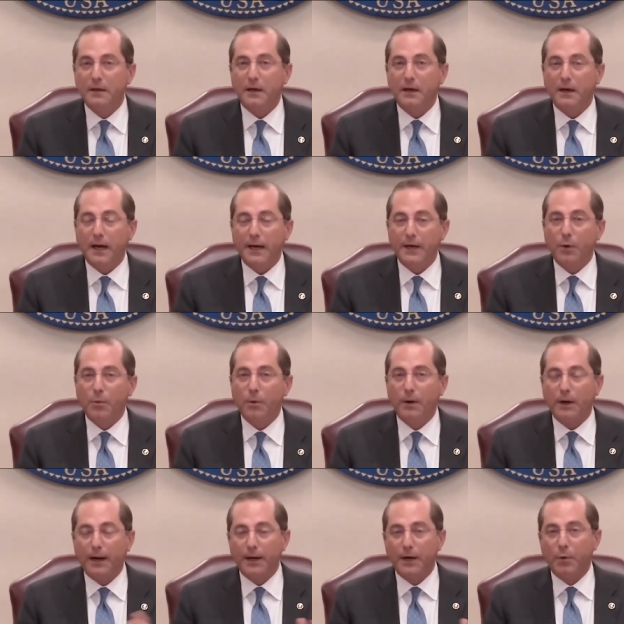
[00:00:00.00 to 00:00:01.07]
I know
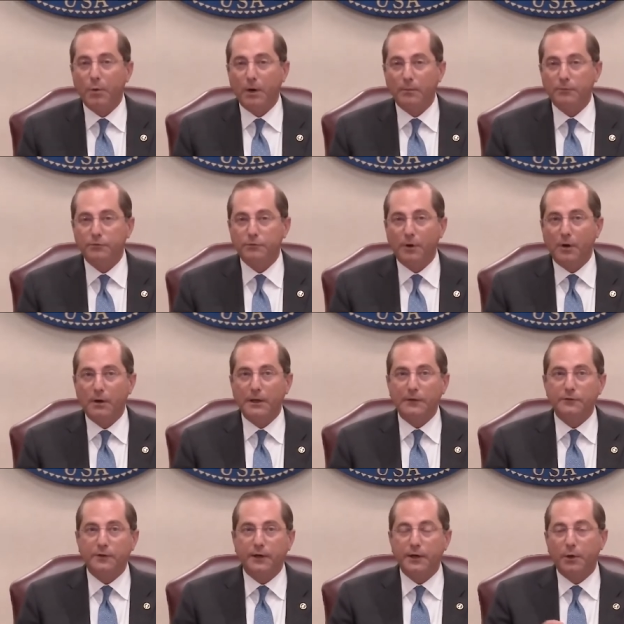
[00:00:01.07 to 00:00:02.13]
where I'm
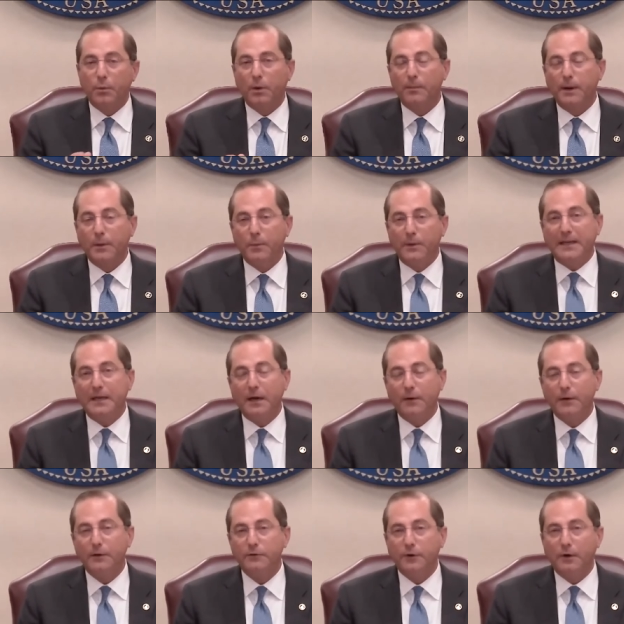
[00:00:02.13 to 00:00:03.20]
strongest, I know where my weak
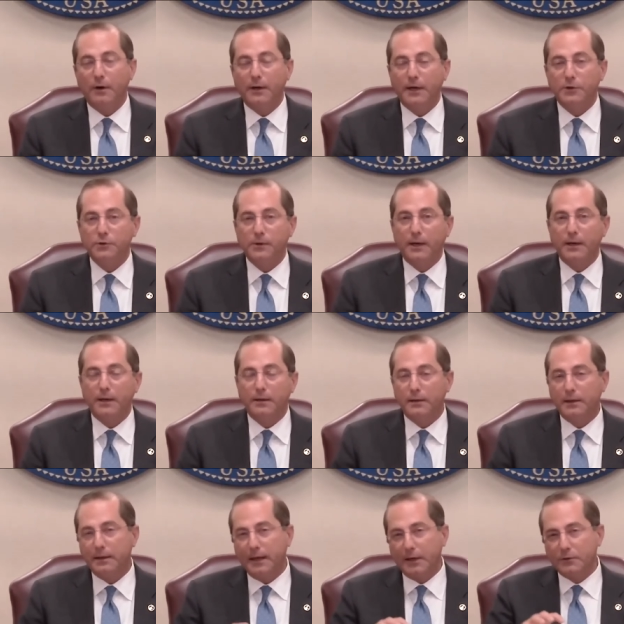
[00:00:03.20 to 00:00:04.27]
areas are, and I try to
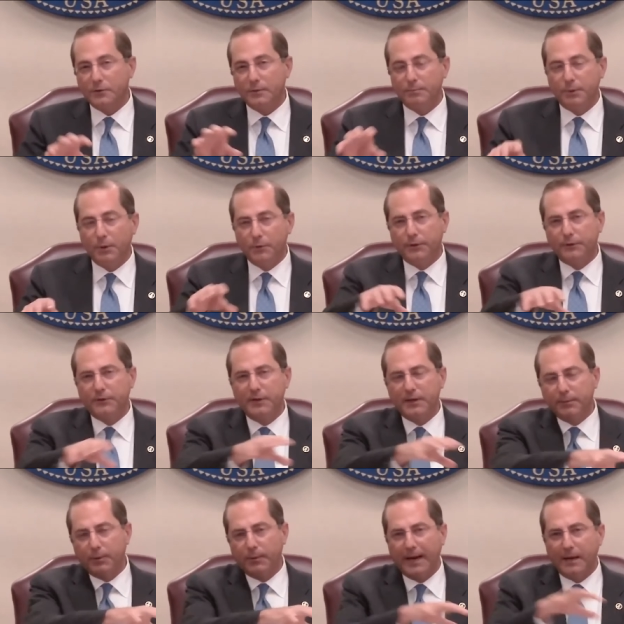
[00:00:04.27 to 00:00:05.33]
actually build the
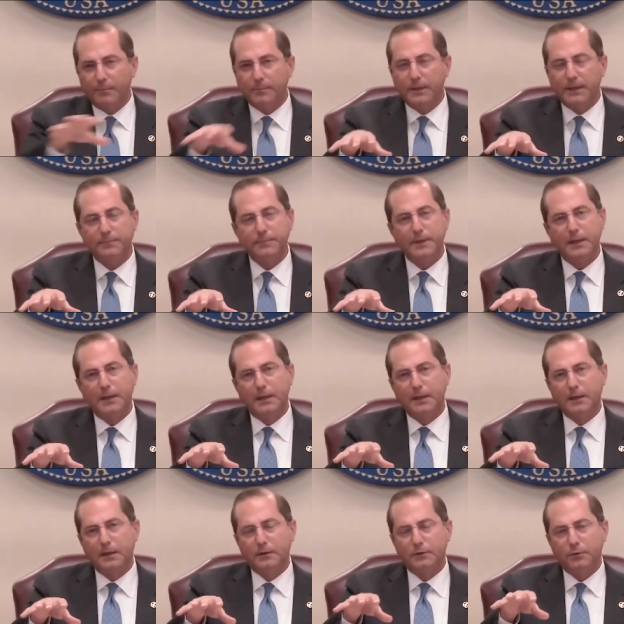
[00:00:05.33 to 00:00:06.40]
team around me
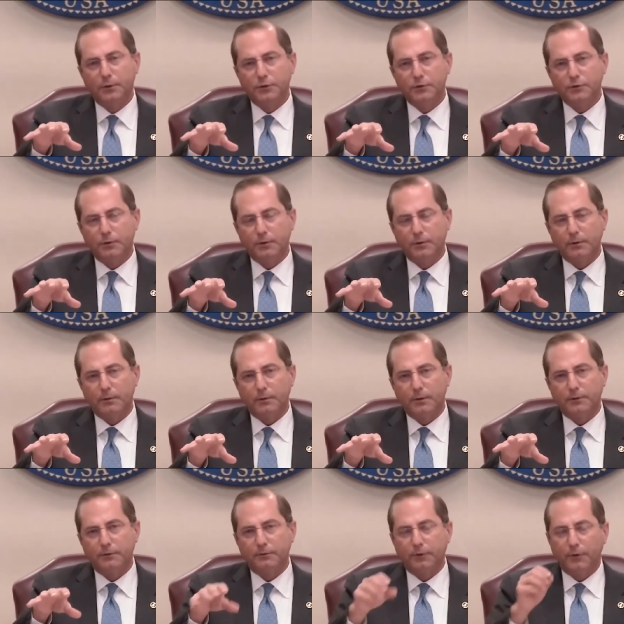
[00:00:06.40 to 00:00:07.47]
to ensure
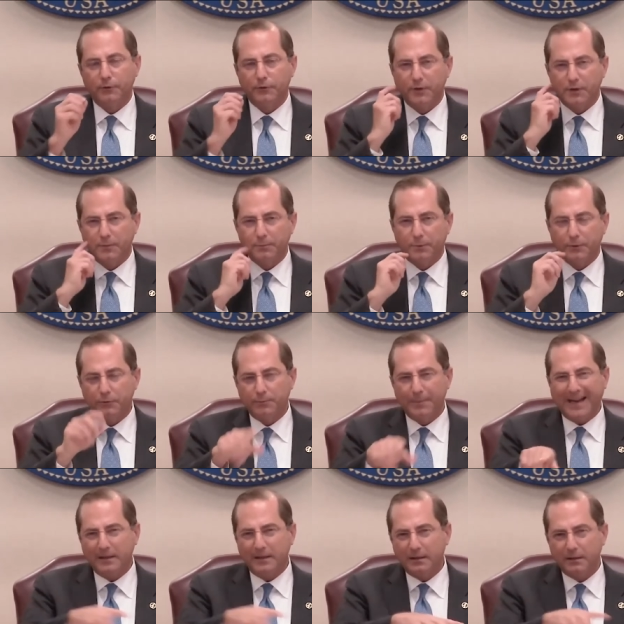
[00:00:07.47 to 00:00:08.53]
a diversity of
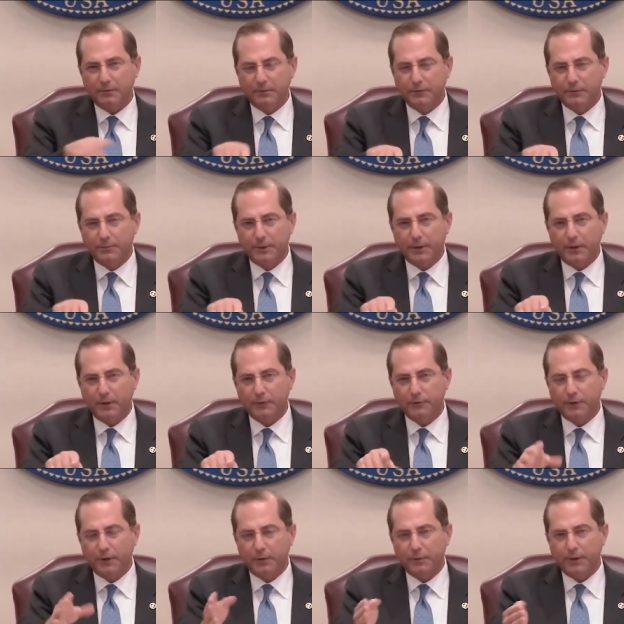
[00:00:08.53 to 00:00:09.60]
perspectives, but
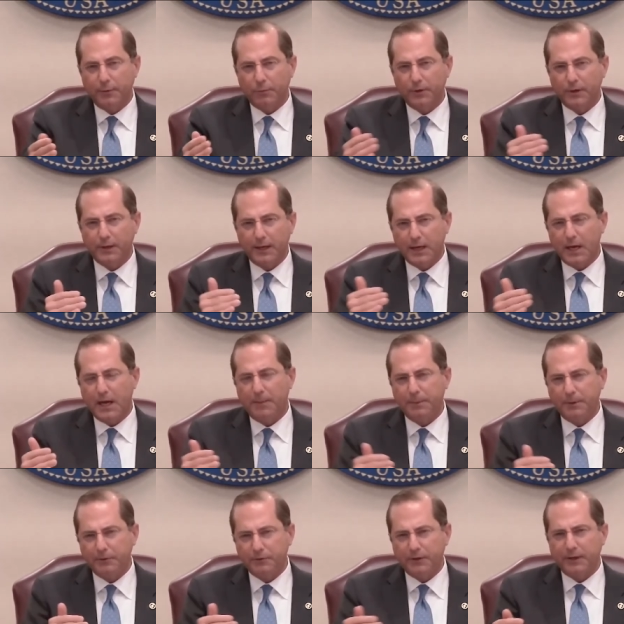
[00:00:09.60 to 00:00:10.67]
also that really
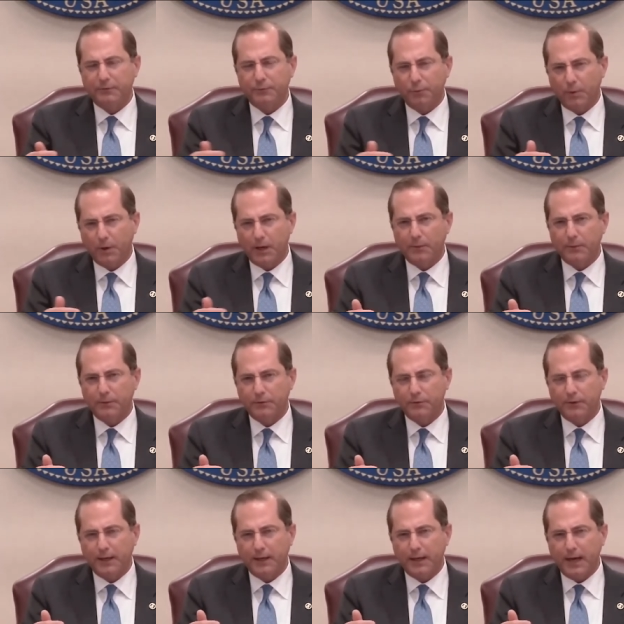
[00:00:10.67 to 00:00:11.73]
compensate for where I would
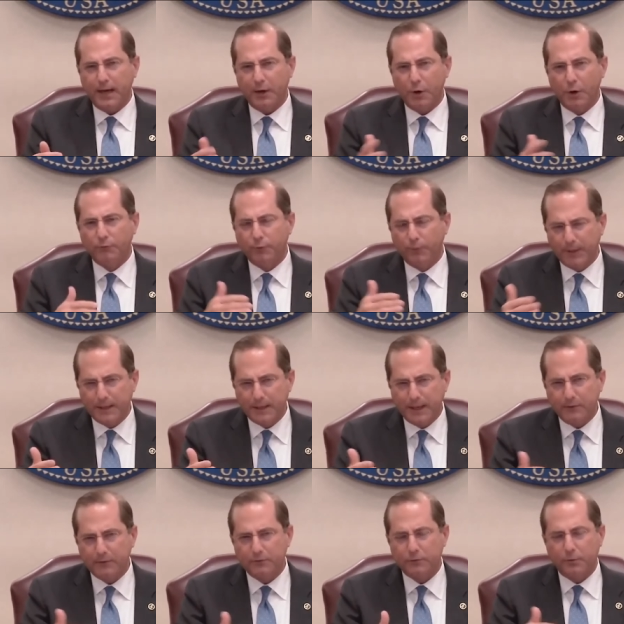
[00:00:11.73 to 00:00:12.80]
say I
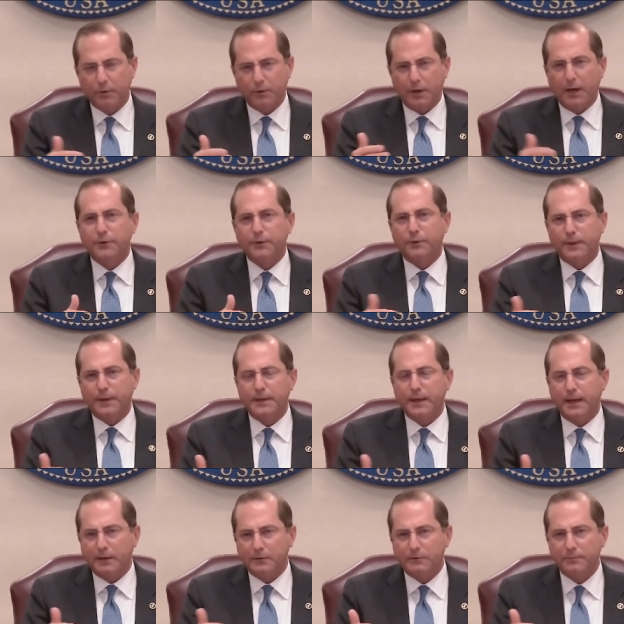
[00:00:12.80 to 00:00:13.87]
over-index or
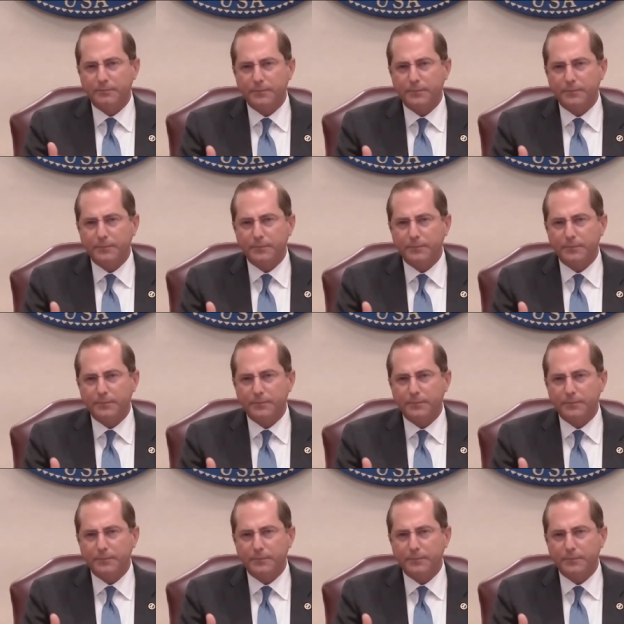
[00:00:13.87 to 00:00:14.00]
under-index